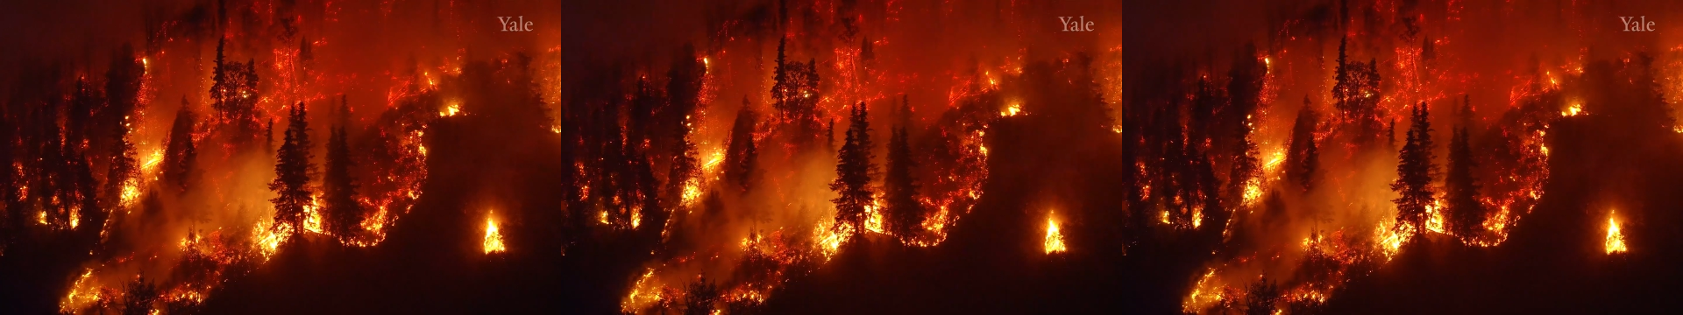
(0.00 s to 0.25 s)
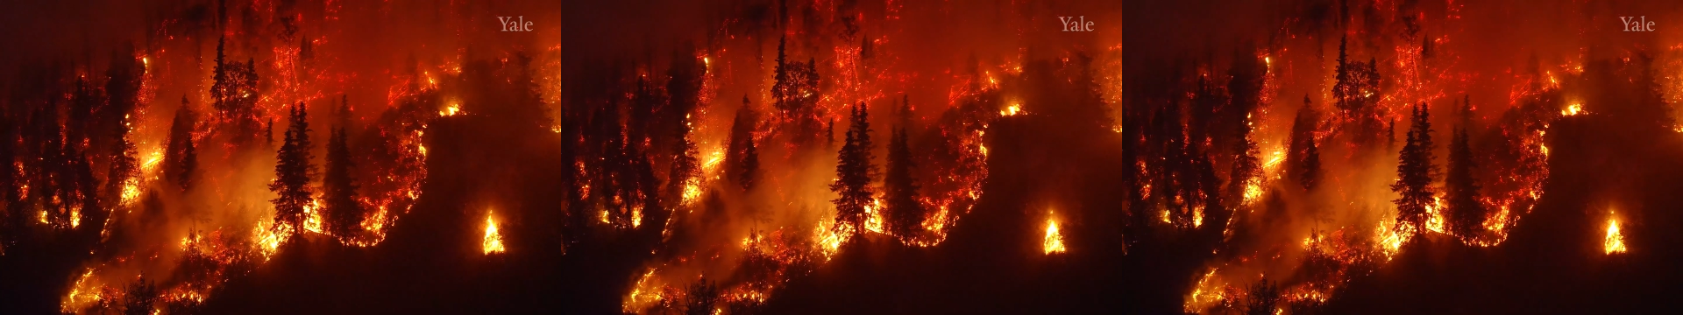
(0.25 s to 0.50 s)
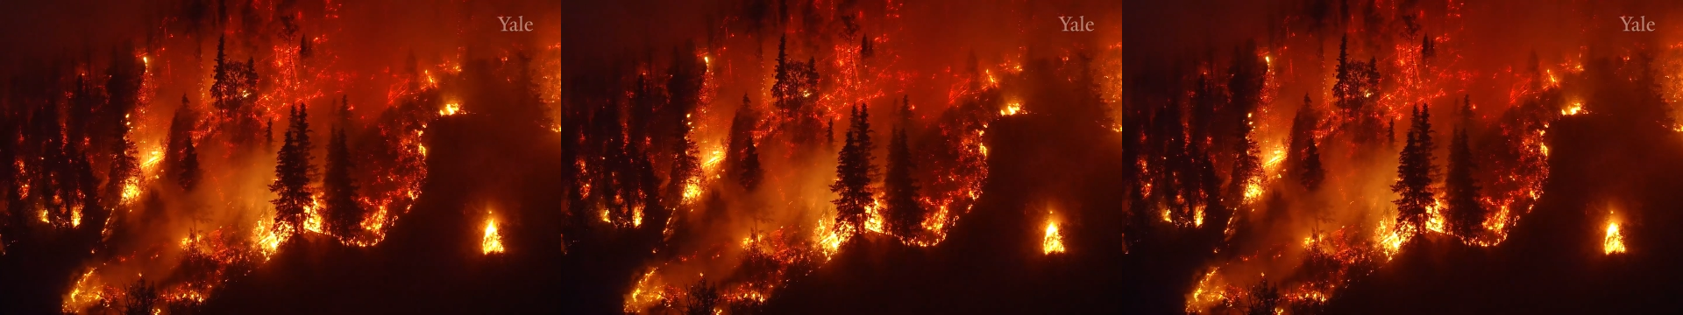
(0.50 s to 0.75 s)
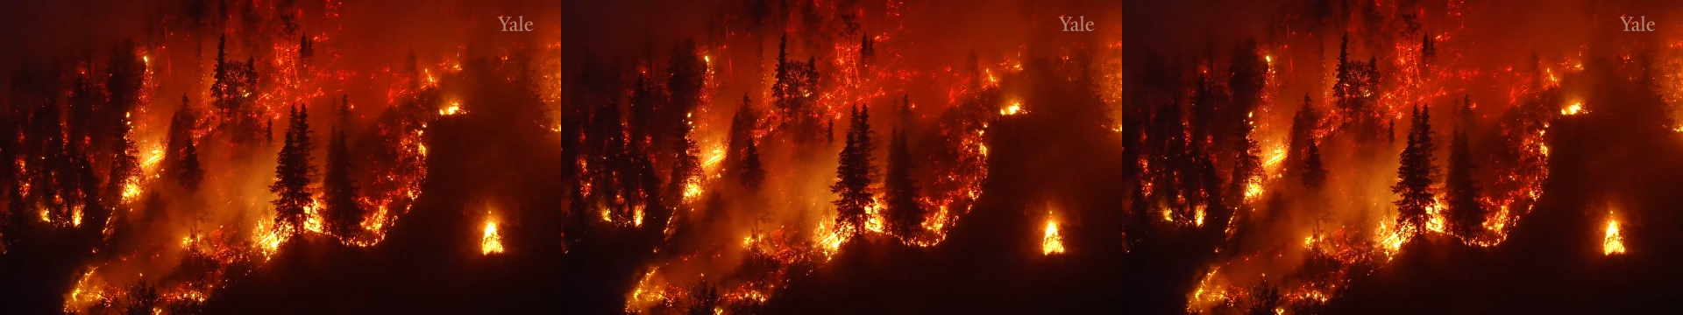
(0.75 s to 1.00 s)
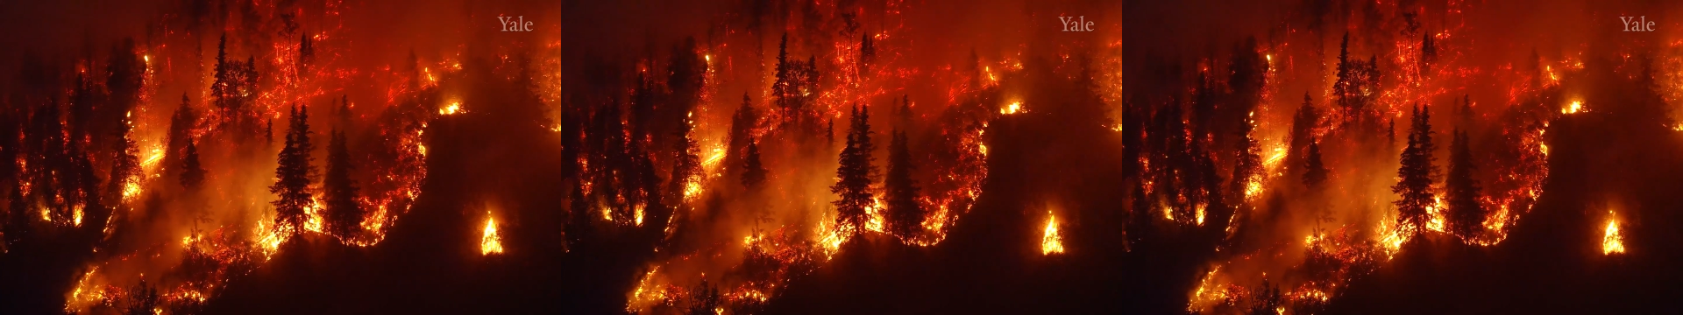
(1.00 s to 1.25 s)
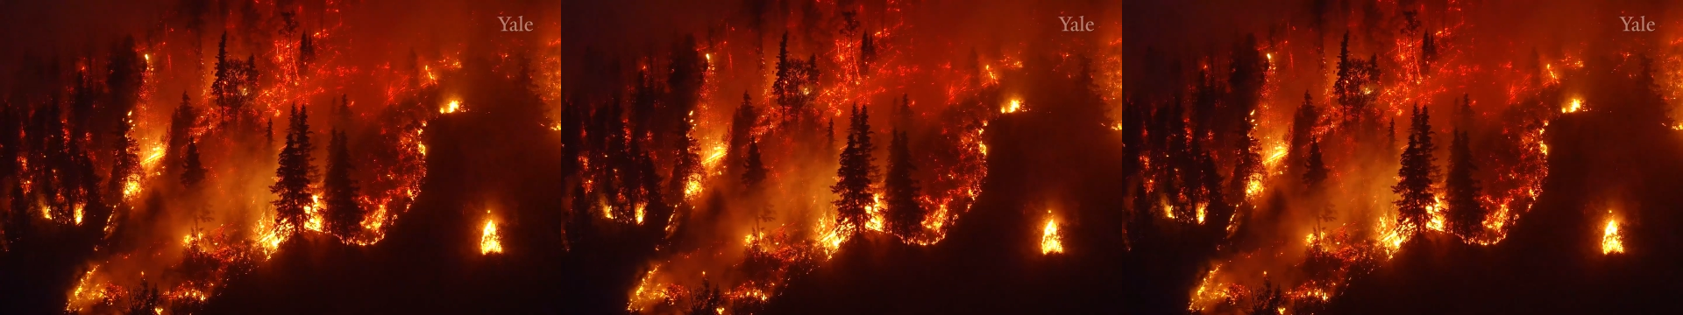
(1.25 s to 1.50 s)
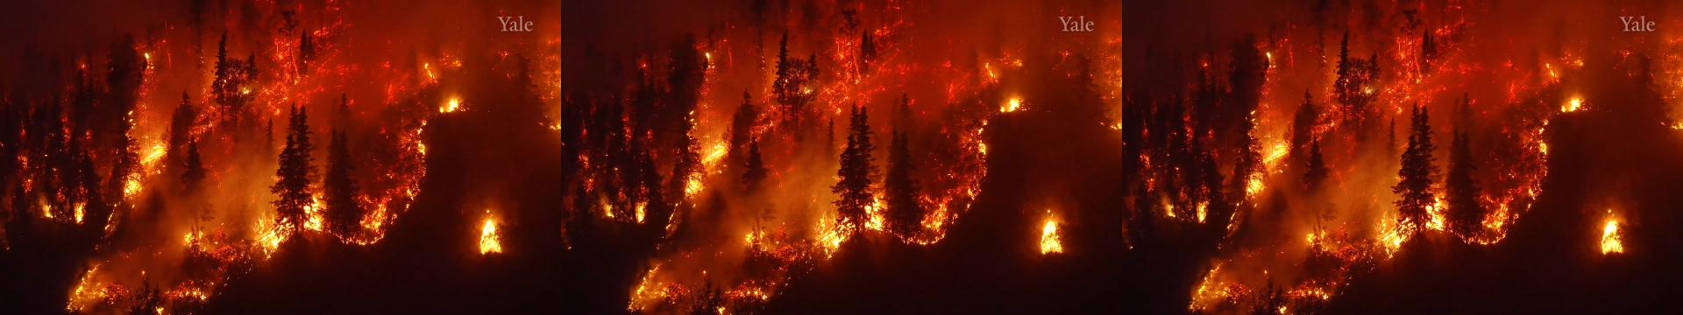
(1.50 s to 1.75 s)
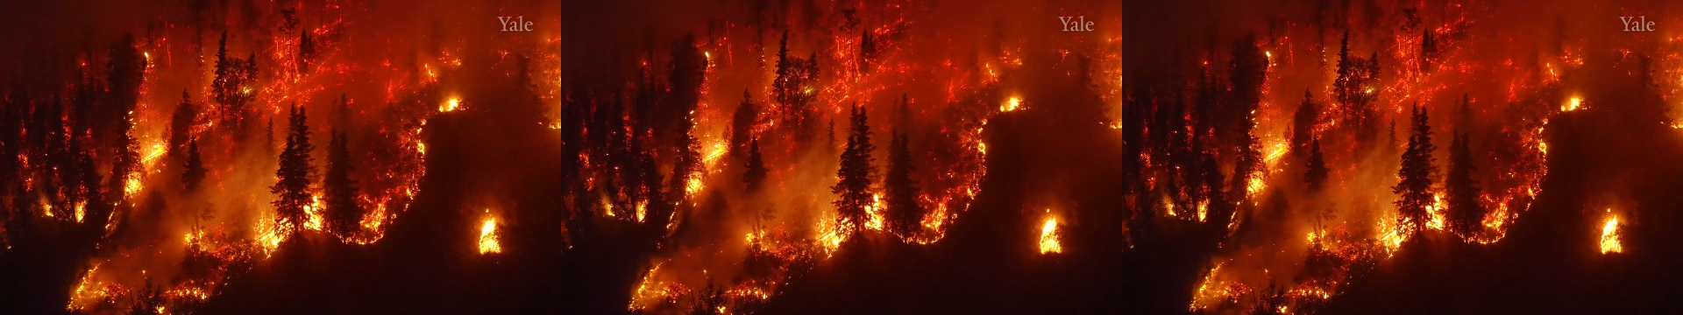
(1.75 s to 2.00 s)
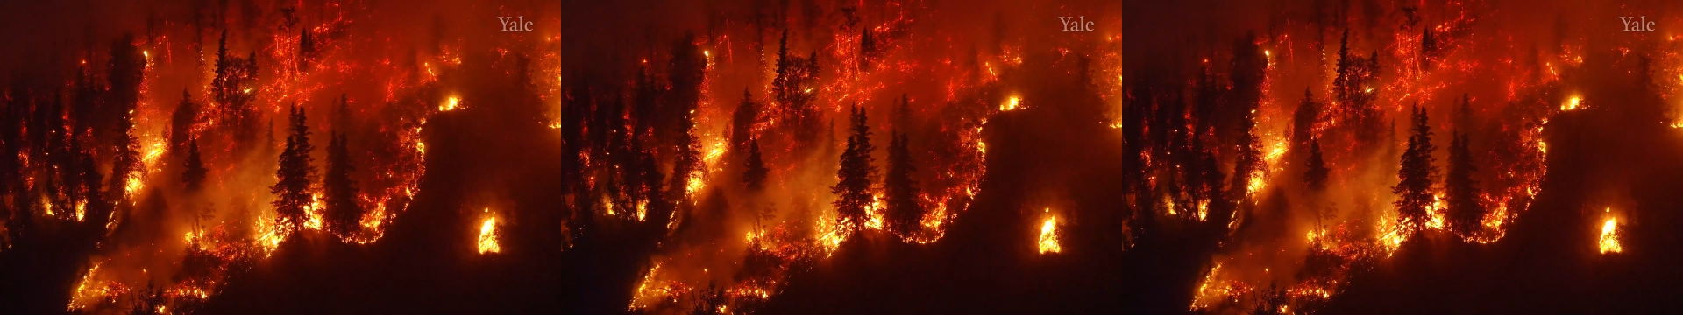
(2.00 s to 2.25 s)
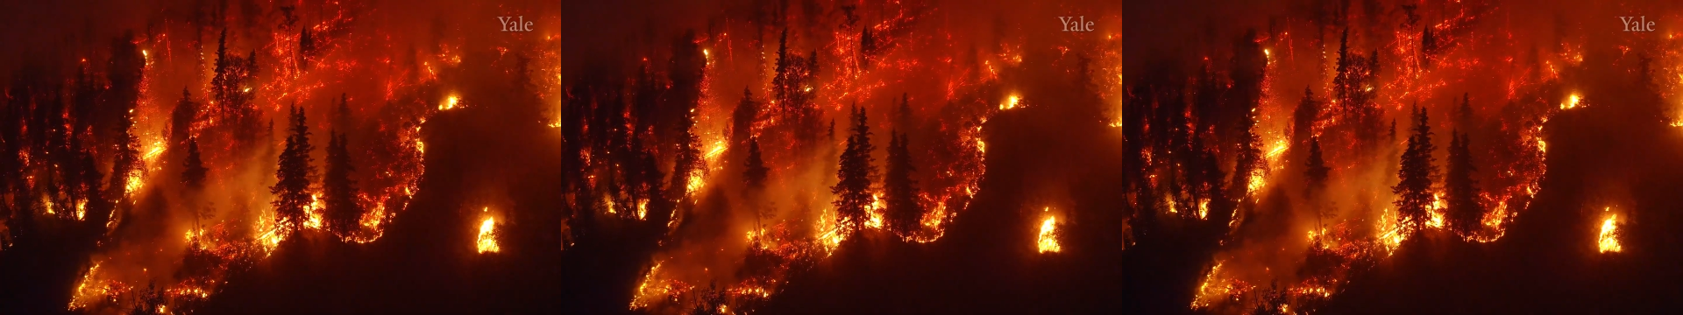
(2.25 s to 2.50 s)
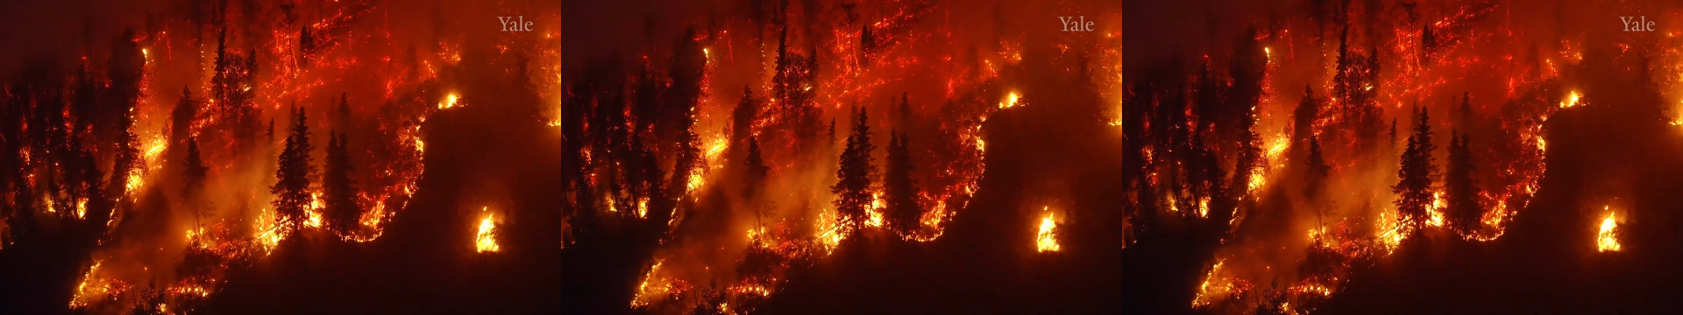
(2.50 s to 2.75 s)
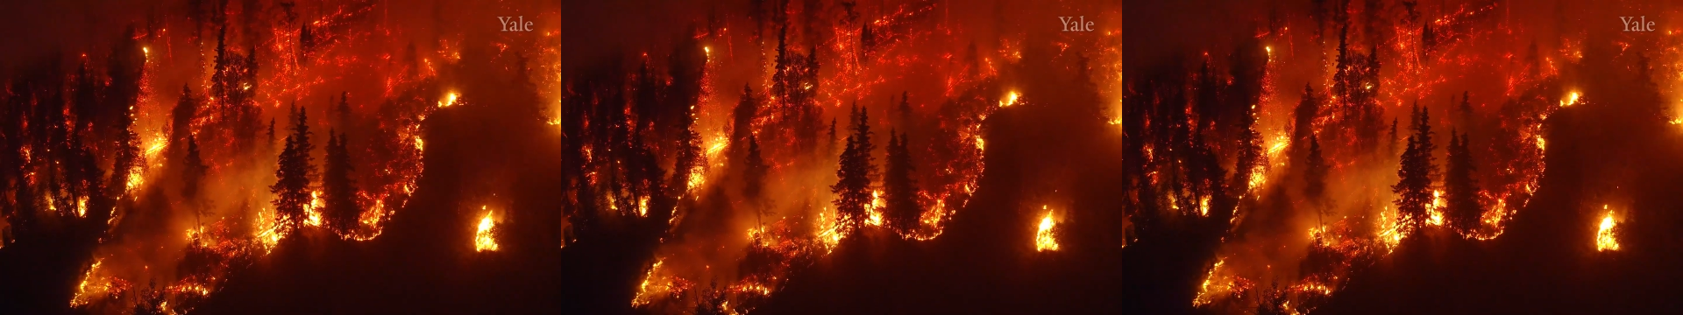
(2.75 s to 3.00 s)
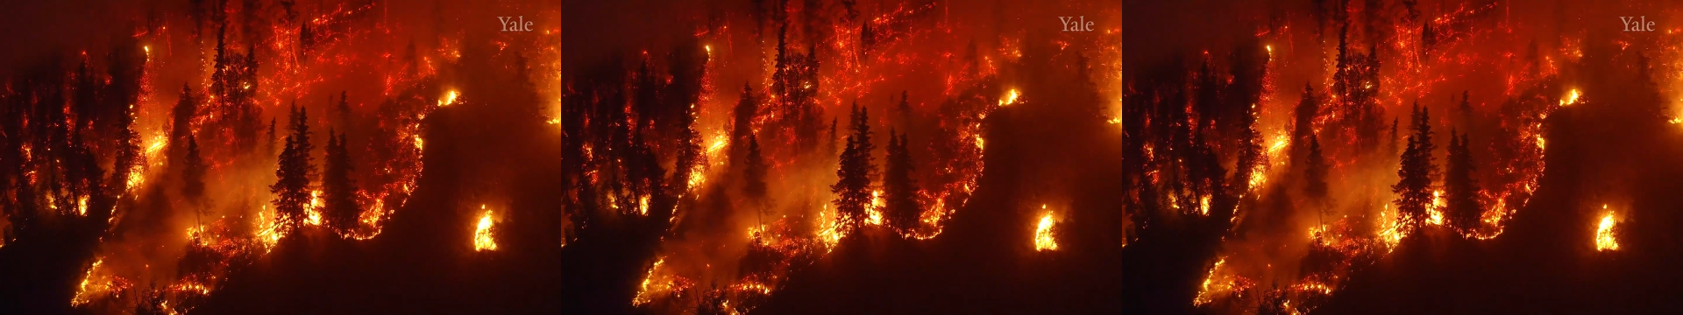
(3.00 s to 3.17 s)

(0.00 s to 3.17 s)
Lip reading: [unreadable: no face in view]